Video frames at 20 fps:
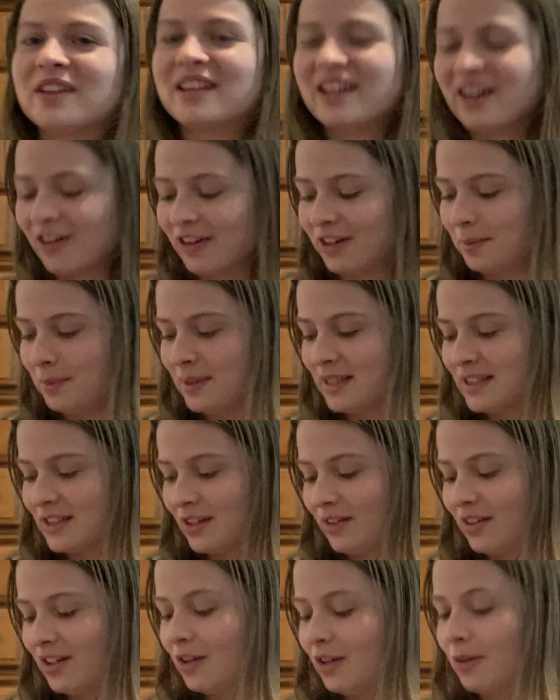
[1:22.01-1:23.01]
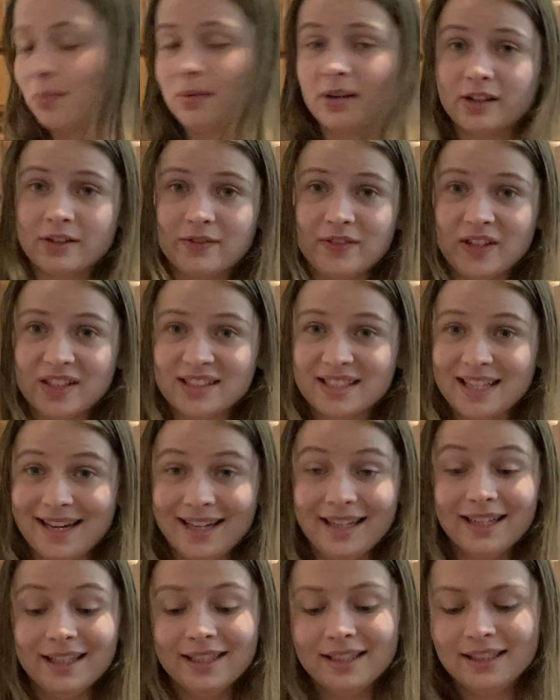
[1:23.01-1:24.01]
the arguments on the Obergefell
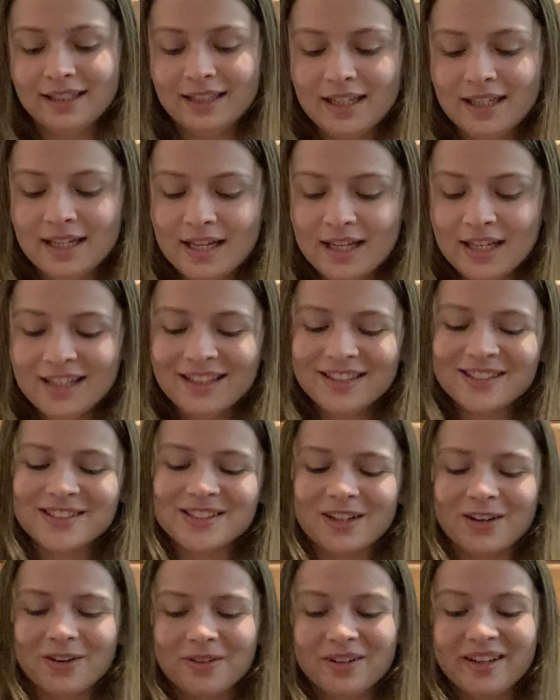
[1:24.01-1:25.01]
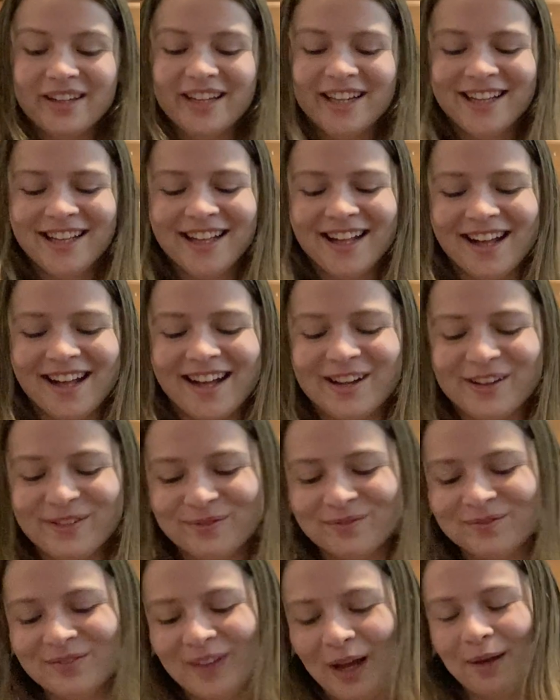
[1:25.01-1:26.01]
side. So
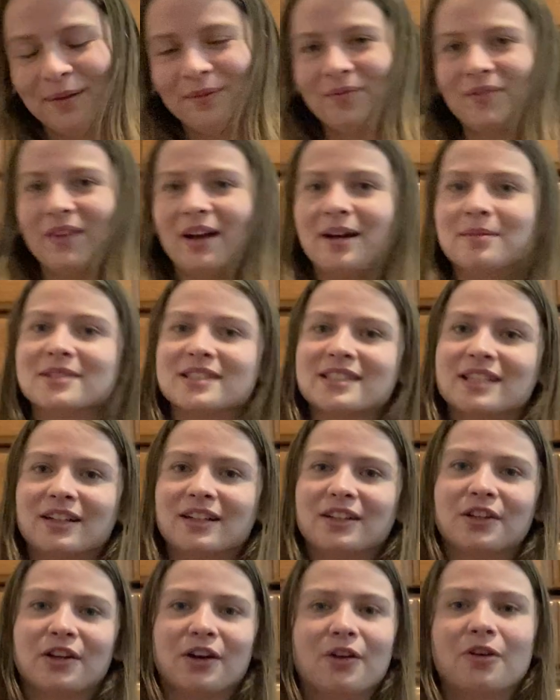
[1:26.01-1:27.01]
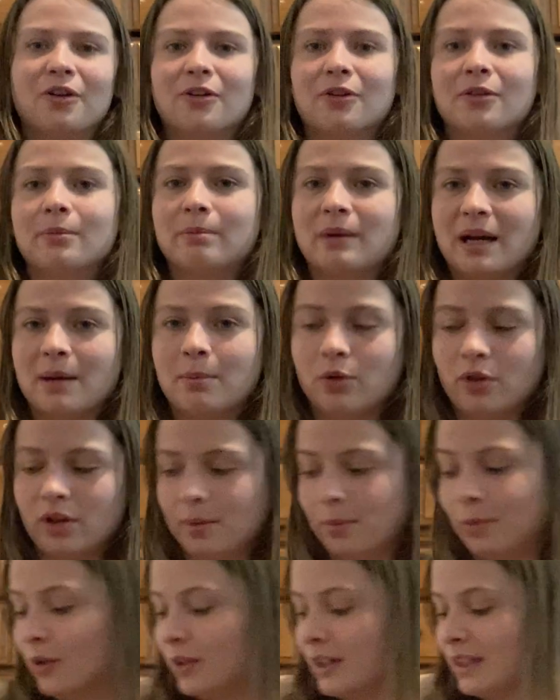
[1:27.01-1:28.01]
I'm just gonna go by bullet
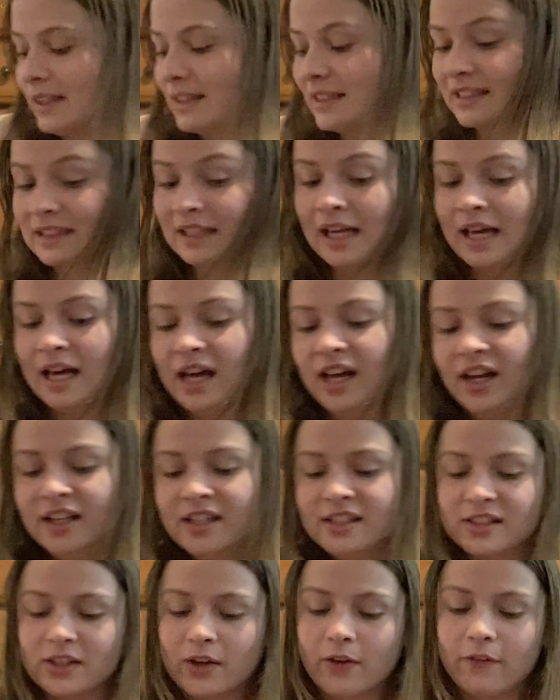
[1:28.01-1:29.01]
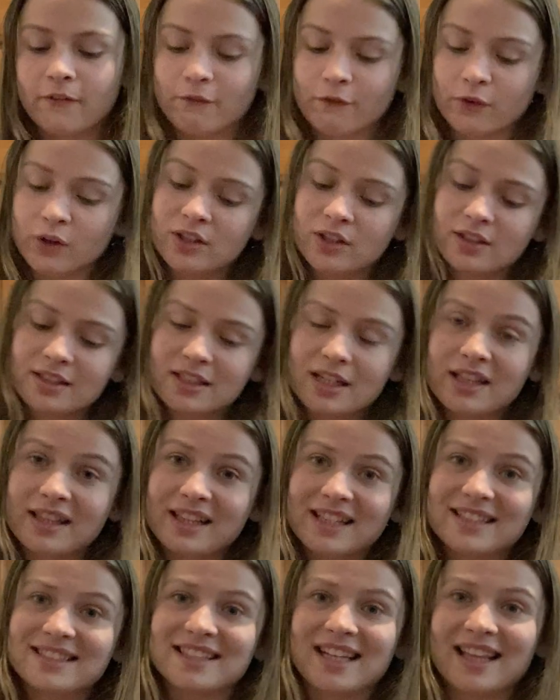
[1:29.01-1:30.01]
points. So first,
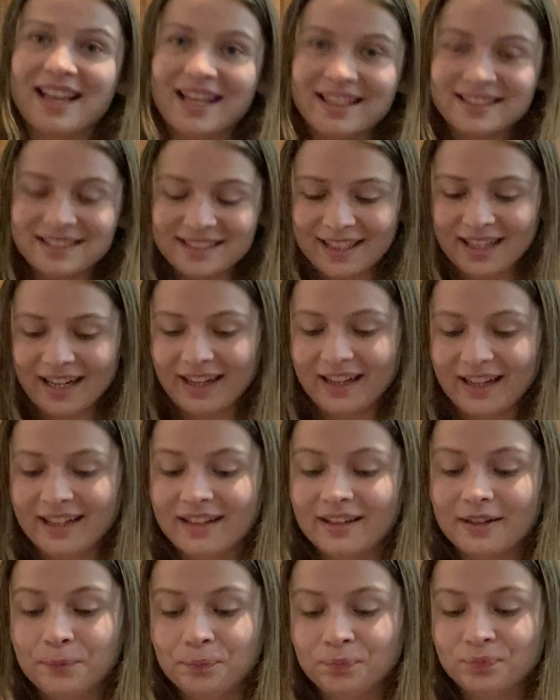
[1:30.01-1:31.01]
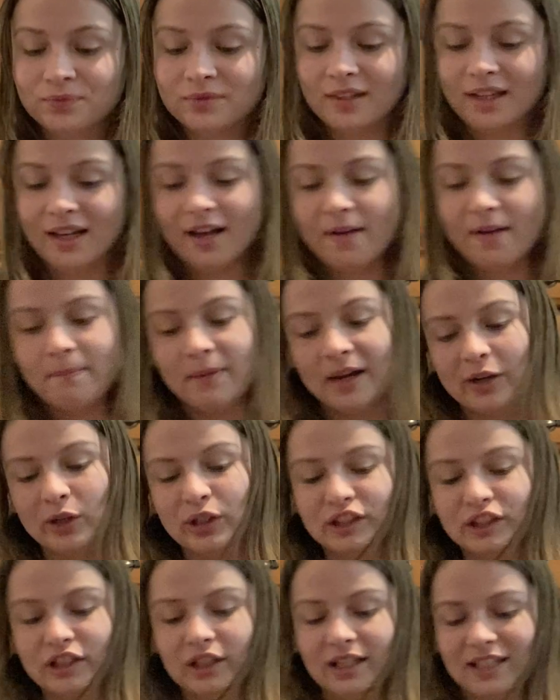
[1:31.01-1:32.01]
they said that denying
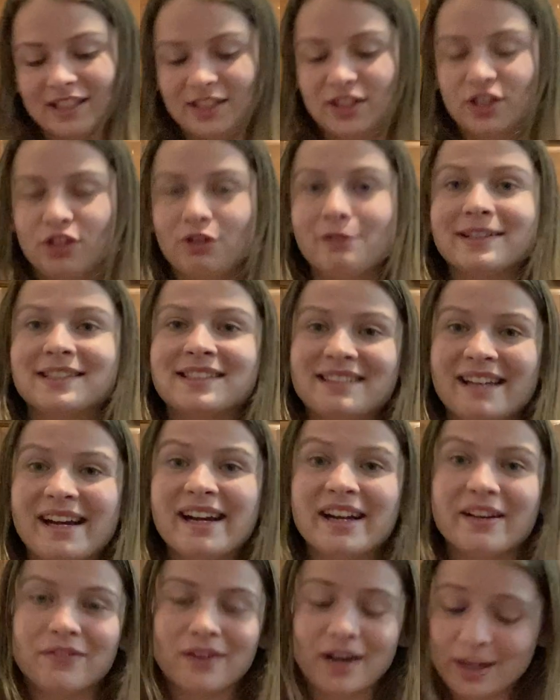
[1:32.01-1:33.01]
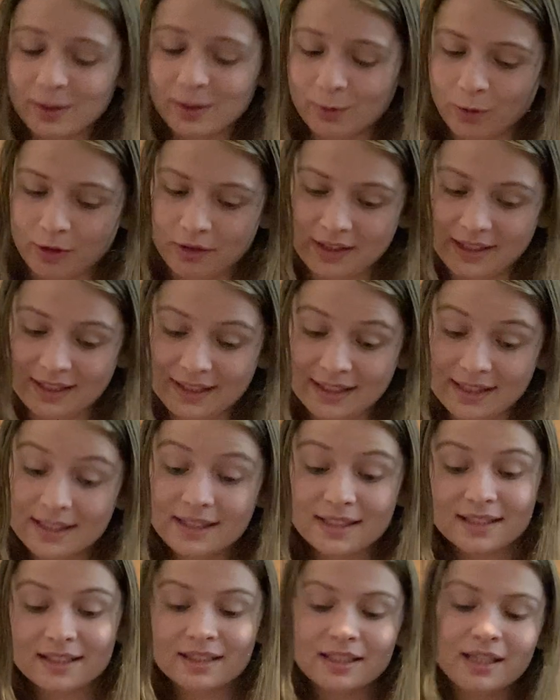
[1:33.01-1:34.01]
marriage leads to a stain of
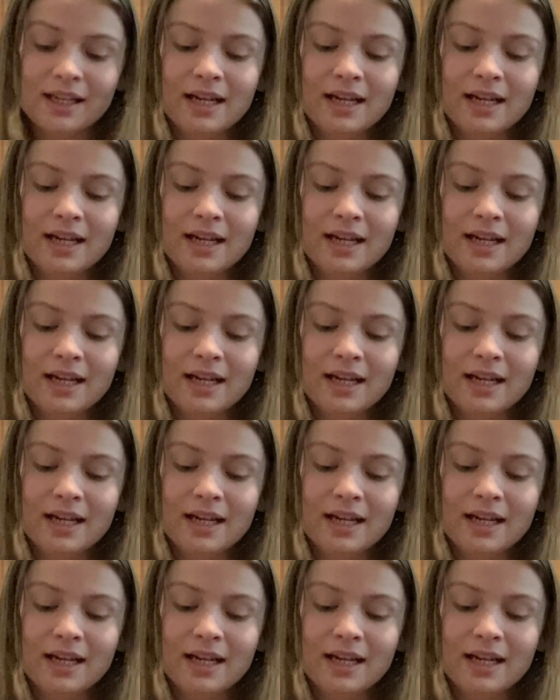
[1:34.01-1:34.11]
unworthiness,